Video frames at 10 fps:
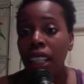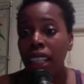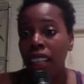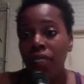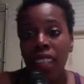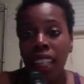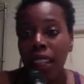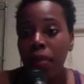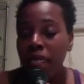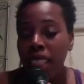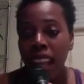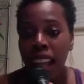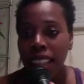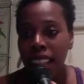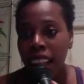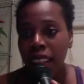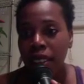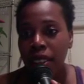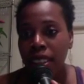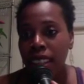given him these high
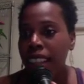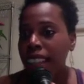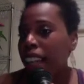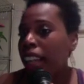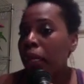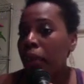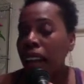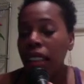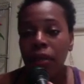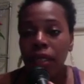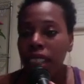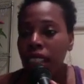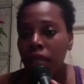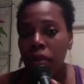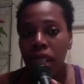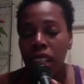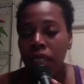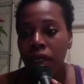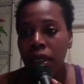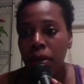standards that he probably would have never met in the
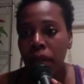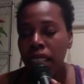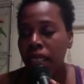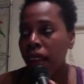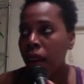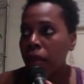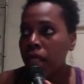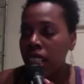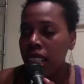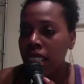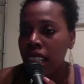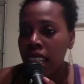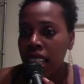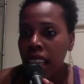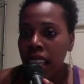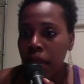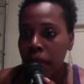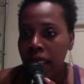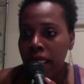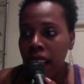first place if I would have just taken
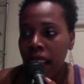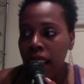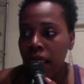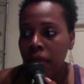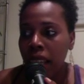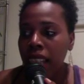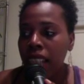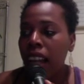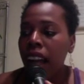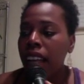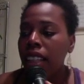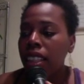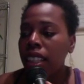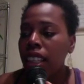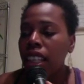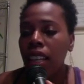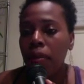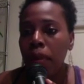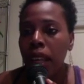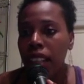my time and not
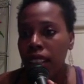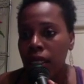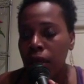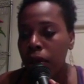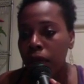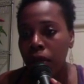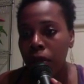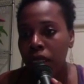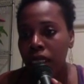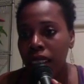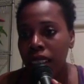embellished who he was.